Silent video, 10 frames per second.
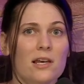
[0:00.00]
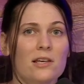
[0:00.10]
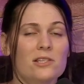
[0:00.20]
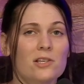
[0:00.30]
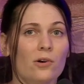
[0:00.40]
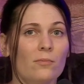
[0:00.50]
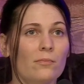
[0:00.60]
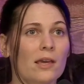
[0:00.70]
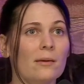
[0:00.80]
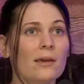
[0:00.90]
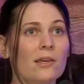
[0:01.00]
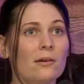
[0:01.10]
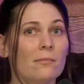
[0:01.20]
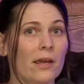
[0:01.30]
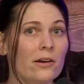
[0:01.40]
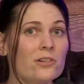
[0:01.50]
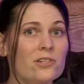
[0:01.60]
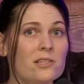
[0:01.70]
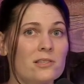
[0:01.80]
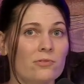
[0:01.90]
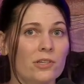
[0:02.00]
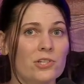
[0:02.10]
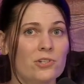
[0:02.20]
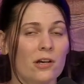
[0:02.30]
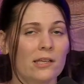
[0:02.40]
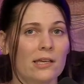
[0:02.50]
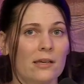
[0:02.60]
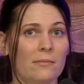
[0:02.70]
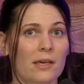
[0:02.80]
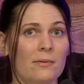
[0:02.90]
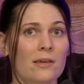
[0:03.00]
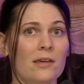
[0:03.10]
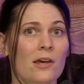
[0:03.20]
Not so maybe your marriage is really struggling, and maybe